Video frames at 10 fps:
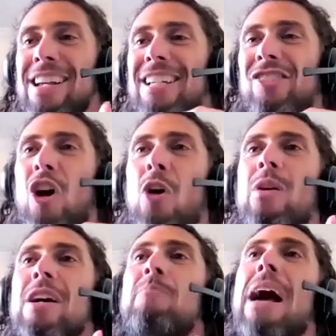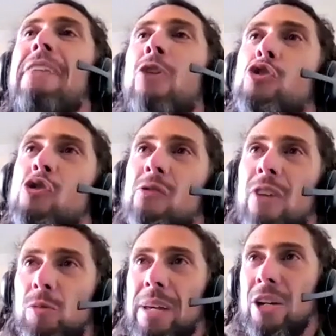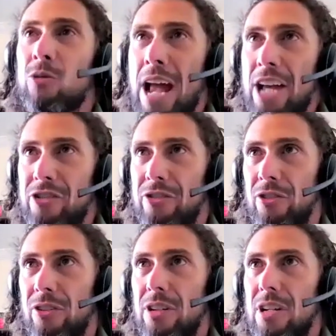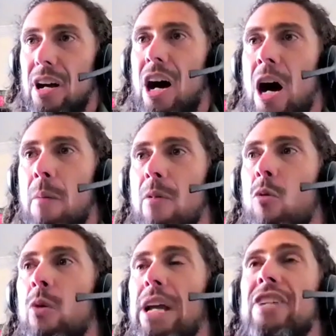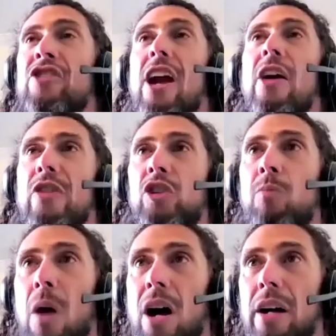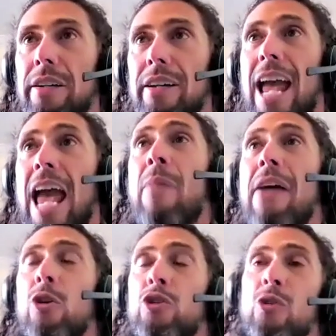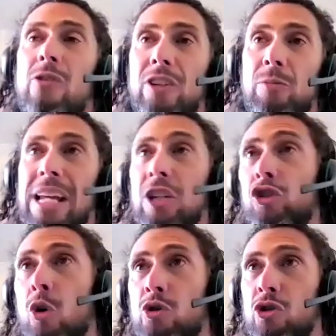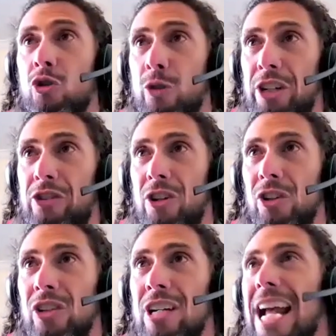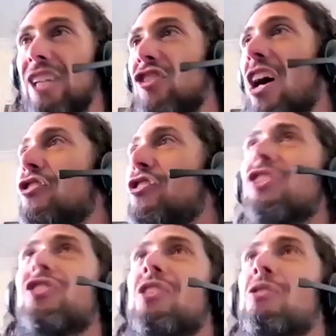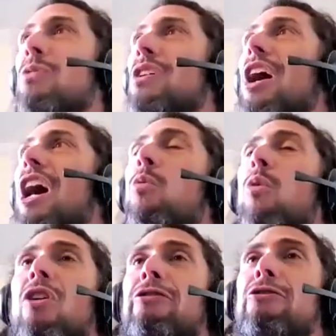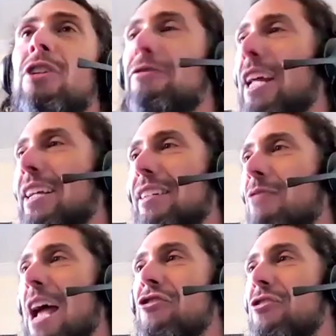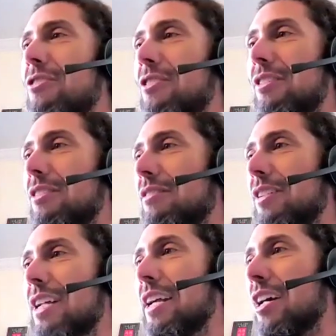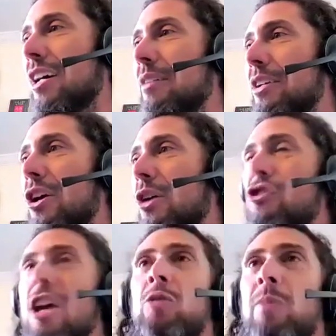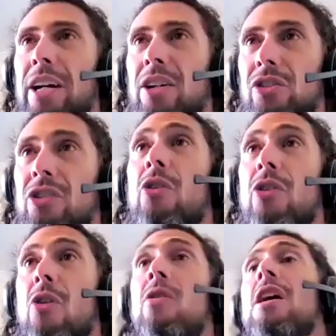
So by virtue of us being rational, um, we share this bond. And by virtue of us being social creatures, it's not just a, a world full of like rational, like, uh, you know, chess players. No, no, no.